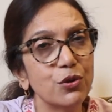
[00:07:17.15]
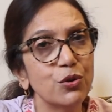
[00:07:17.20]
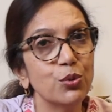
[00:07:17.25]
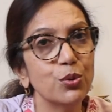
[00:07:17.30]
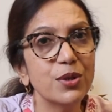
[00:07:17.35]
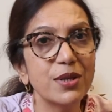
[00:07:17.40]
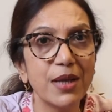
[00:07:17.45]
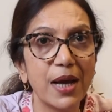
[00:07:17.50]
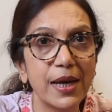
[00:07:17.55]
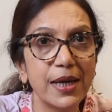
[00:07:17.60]

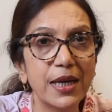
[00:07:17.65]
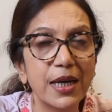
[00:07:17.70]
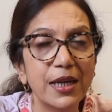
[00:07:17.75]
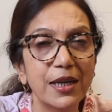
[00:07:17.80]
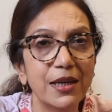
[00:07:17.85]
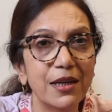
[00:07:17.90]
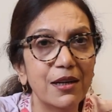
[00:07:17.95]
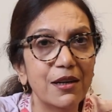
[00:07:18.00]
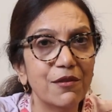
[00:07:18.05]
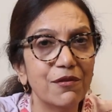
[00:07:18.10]
to side
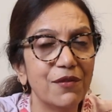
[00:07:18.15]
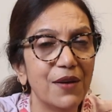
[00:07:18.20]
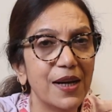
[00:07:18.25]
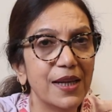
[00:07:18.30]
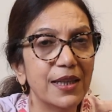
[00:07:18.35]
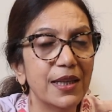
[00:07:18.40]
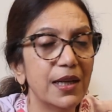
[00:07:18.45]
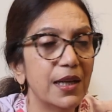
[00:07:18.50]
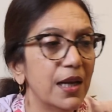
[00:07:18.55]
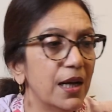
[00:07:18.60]
identify
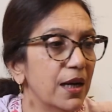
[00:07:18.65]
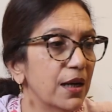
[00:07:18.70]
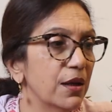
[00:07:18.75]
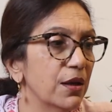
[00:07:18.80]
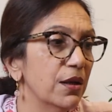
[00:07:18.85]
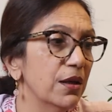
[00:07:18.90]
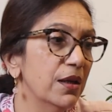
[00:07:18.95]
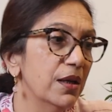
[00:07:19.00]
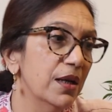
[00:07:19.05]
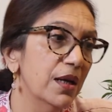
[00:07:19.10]
the lung?